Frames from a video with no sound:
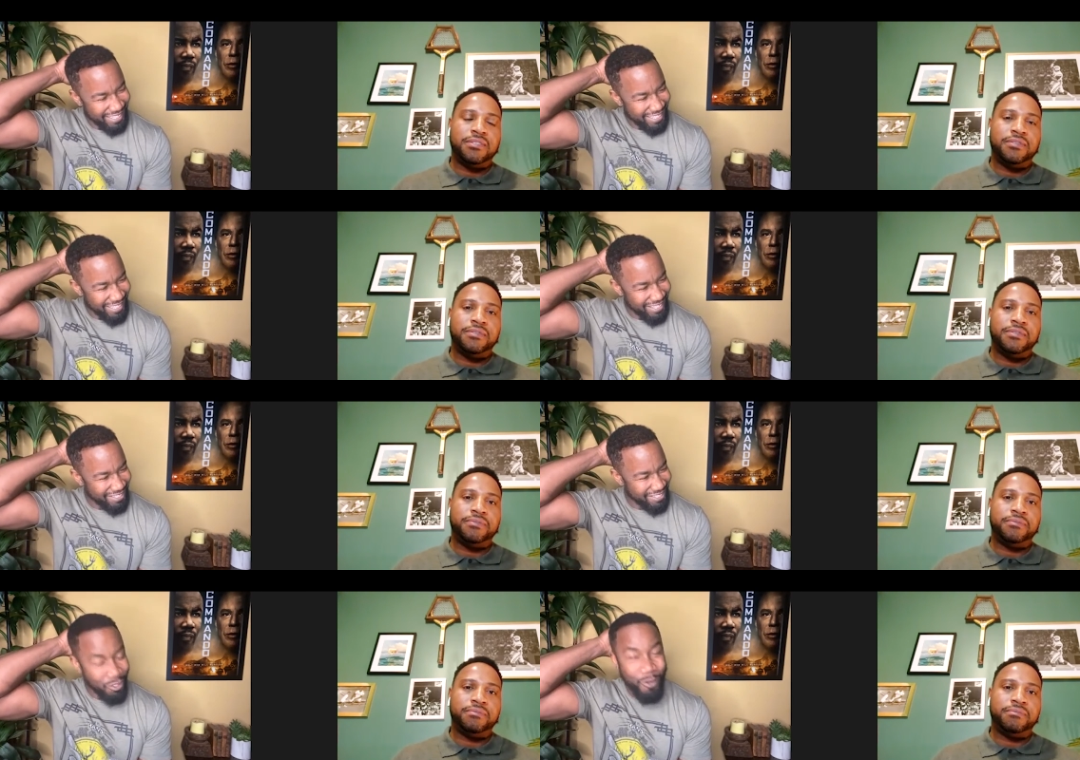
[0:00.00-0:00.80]
Speaker 1: uh,
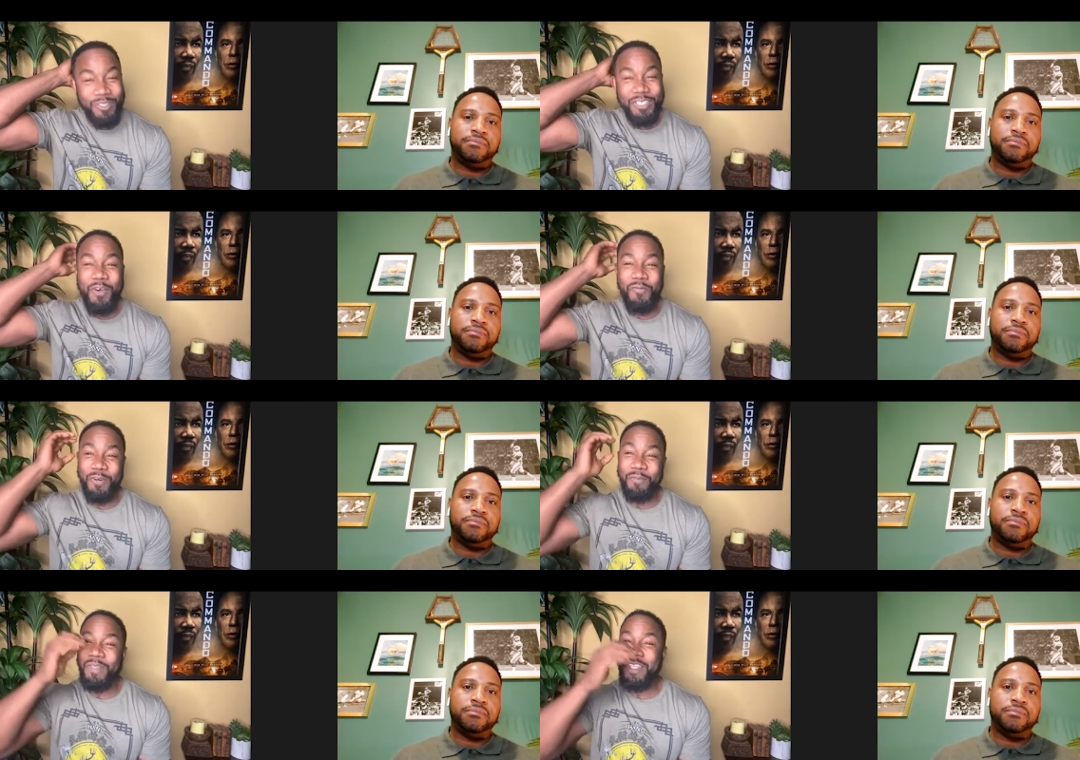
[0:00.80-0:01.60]
Joel
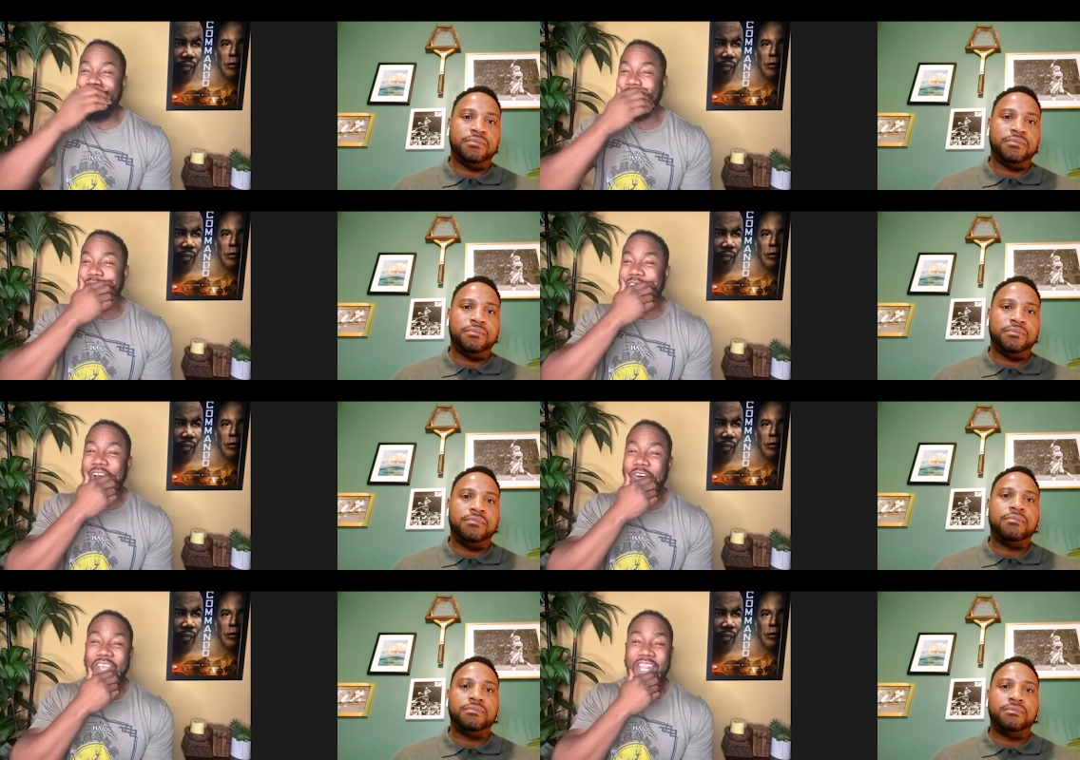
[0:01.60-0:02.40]
Silver, years
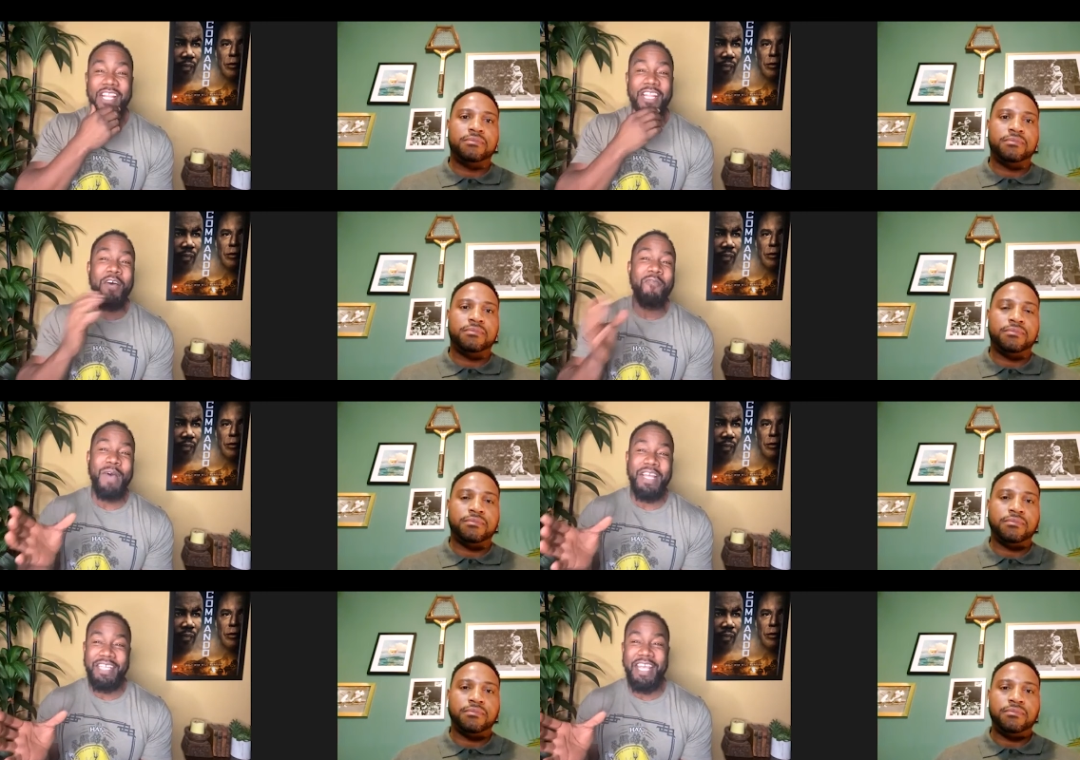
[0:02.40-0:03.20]
ago, and he loved
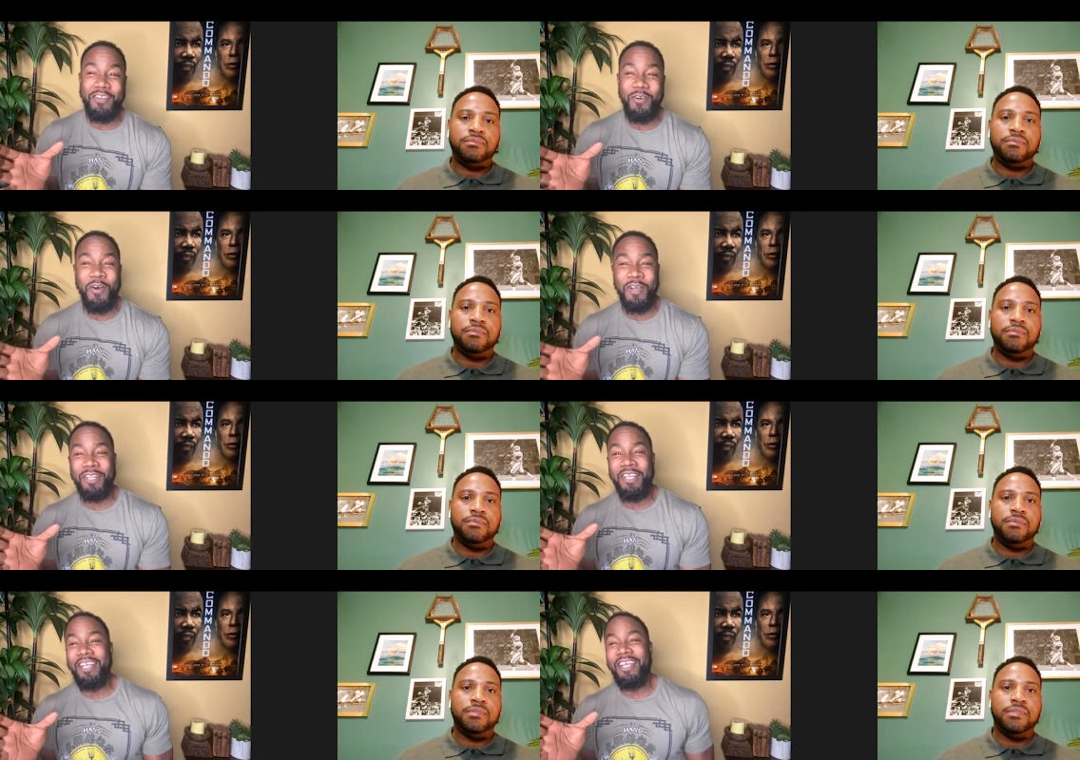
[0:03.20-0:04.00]
my take
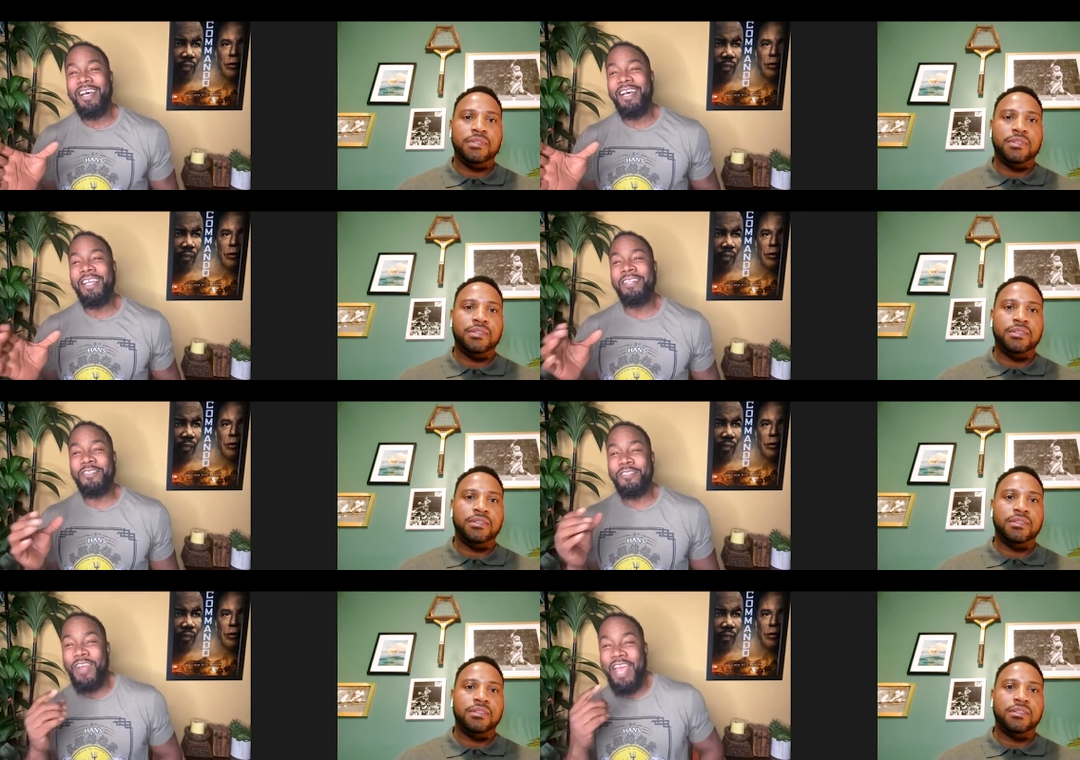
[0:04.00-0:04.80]
on uh,
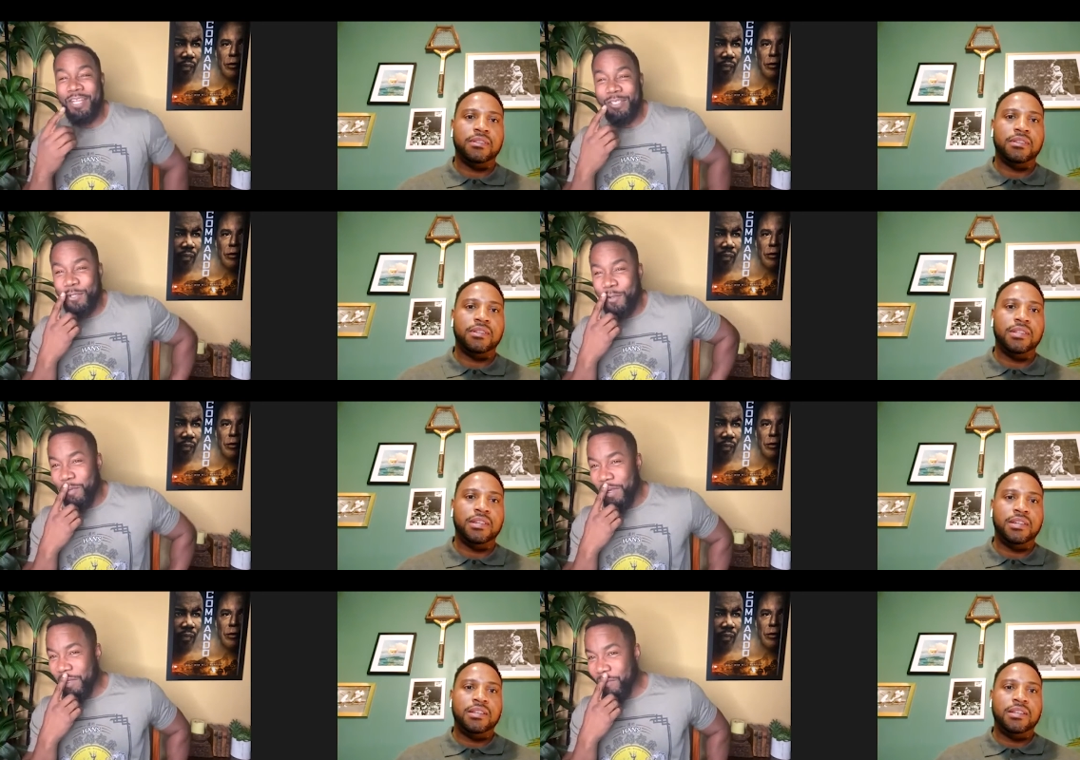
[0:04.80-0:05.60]
Enter the Dragon too.
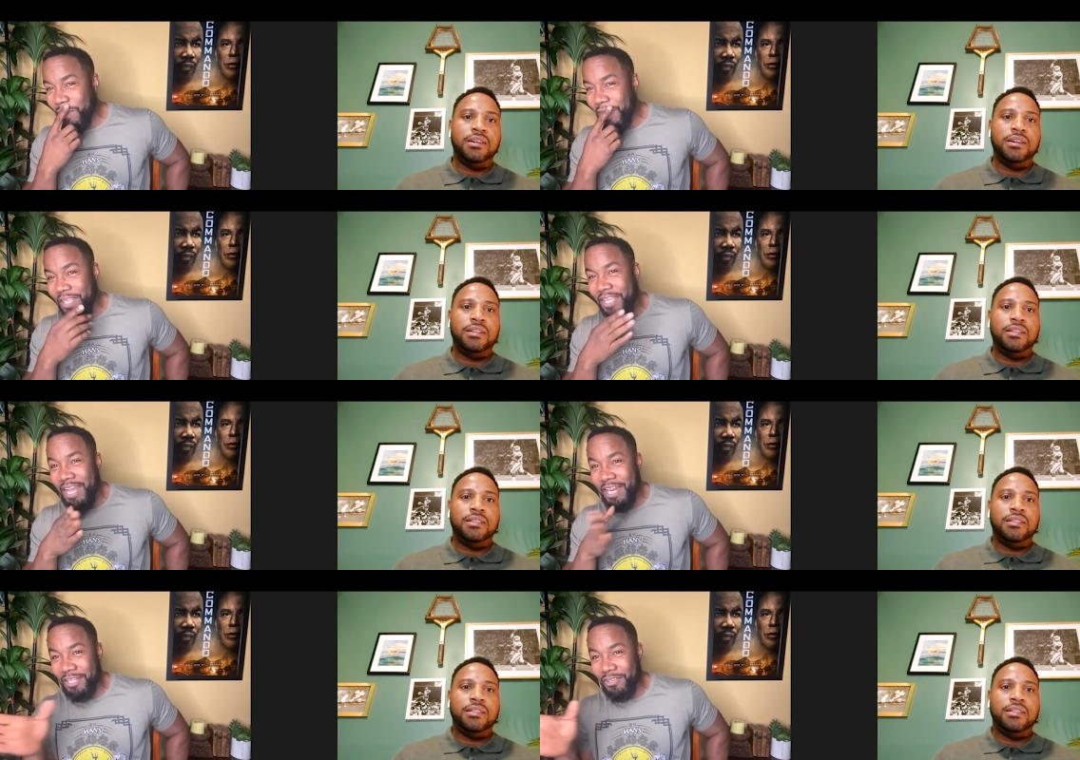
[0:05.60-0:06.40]
But then we
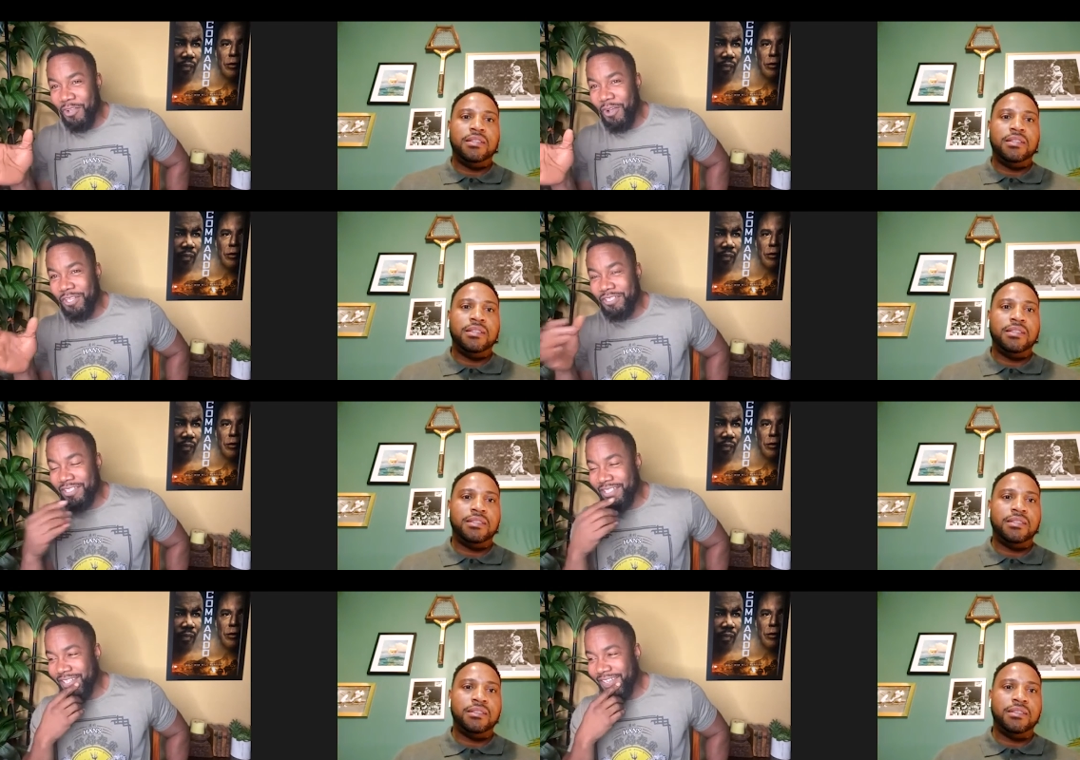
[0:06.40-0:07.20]
kind of
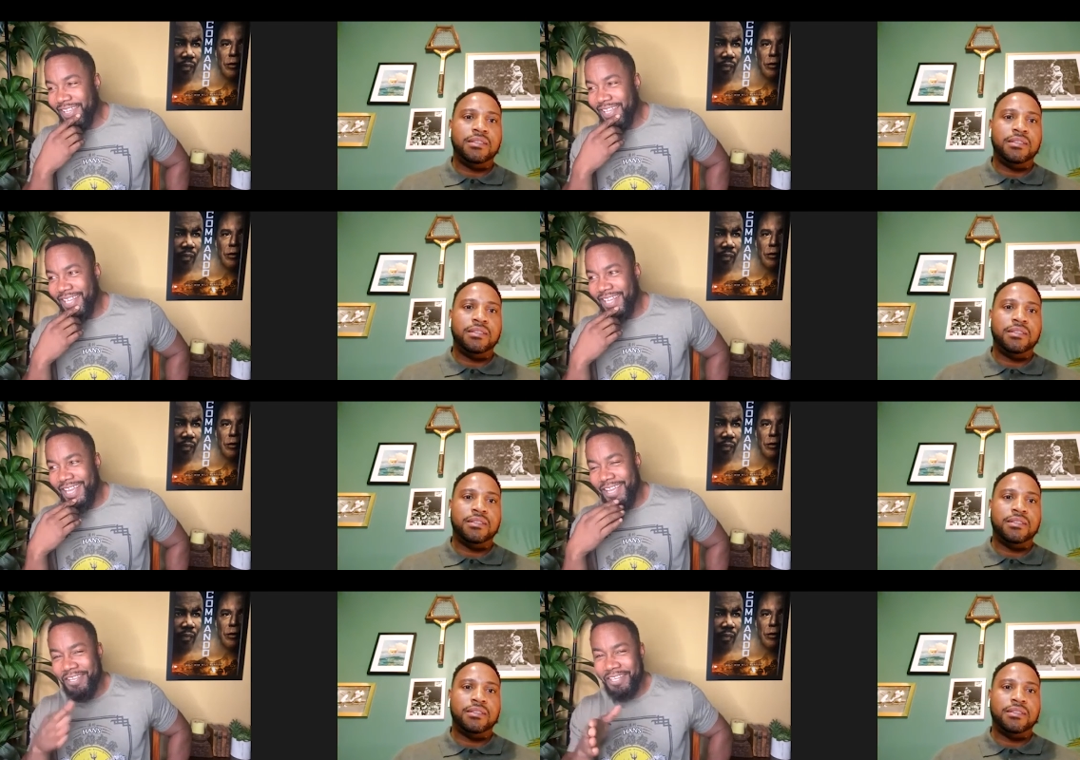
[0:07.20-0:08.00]
lost,
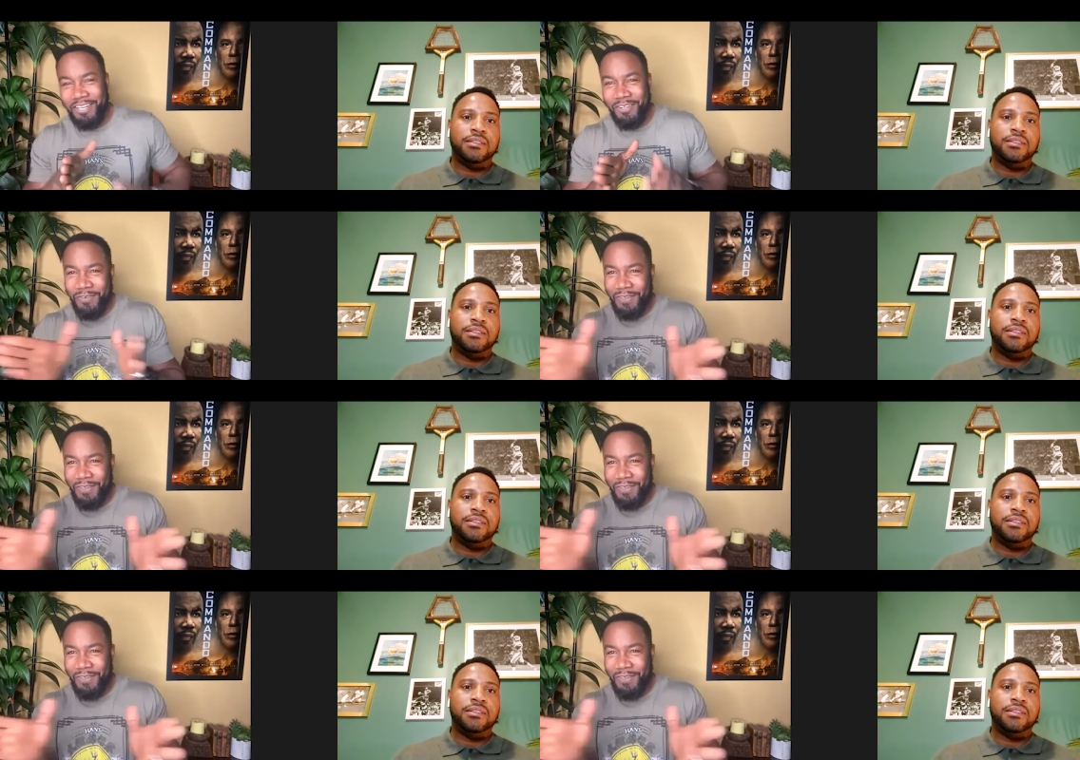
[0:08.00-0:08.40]
uh, you know,